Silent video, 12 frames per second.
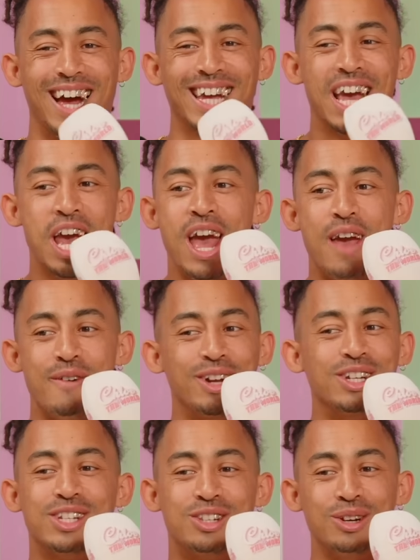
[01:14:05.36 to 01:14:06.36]
like, if I
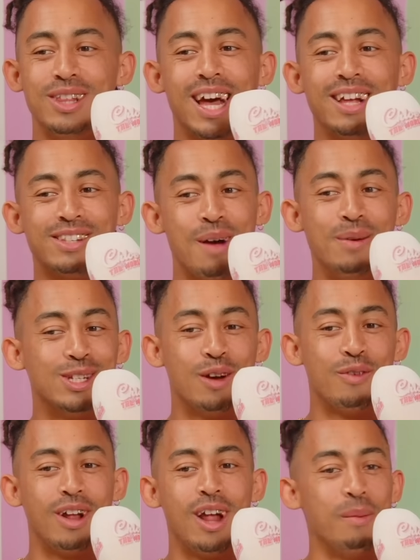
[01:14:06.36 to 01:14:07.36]
just do that, tell
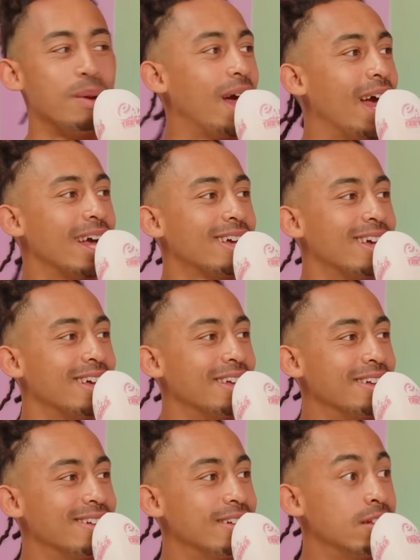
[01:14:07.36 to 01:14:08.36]
myself I like black,
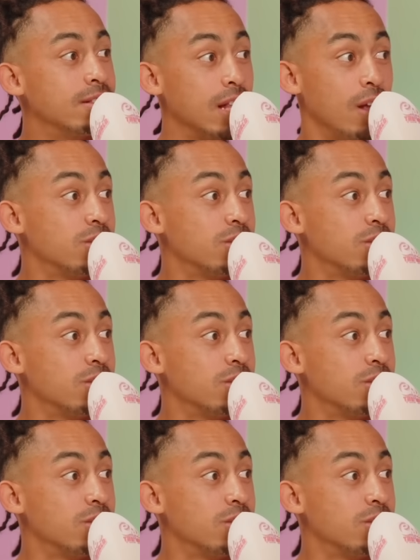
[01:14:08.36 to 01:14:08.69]
then I'll